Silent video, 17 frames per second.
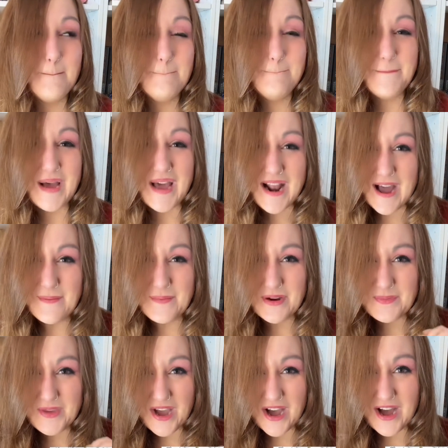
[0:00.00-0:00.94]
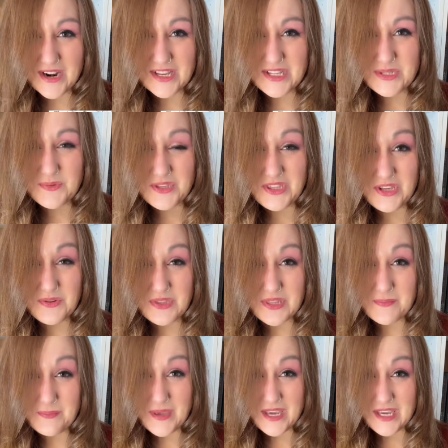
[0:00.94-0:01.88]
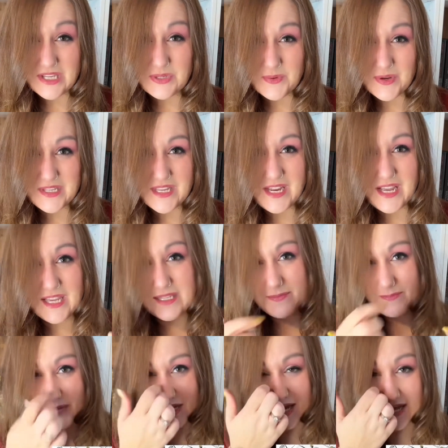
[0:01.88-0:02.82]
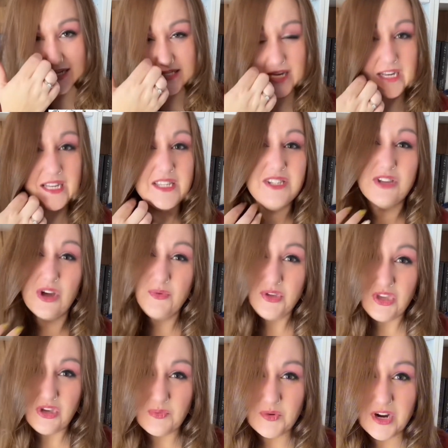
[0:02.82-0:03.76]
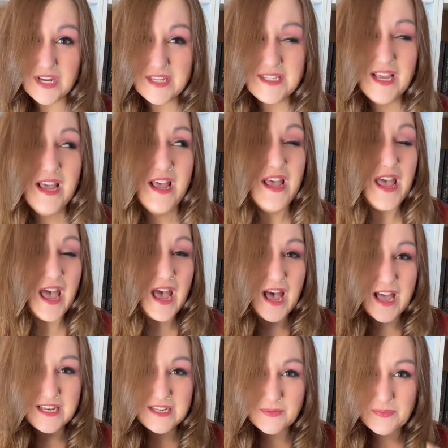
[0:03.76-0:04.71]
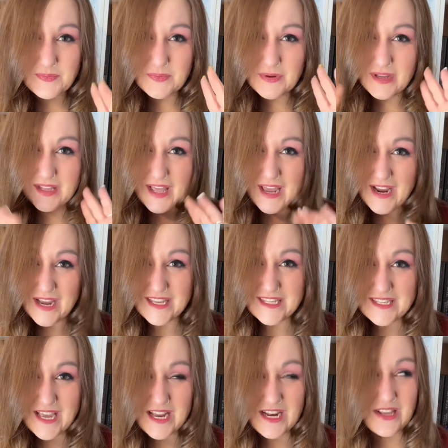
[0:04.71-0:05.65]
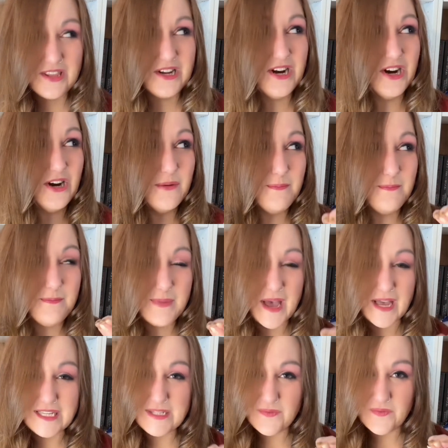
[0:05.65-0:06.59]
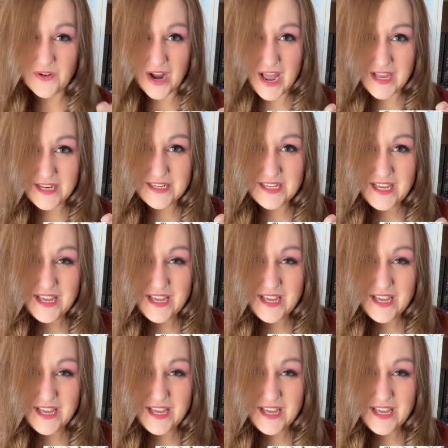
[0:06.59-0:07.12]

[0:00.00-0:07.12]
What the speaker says: But I'm going to be honest with you, the biggest reason is because it is so humorous, and like I said, her best friend,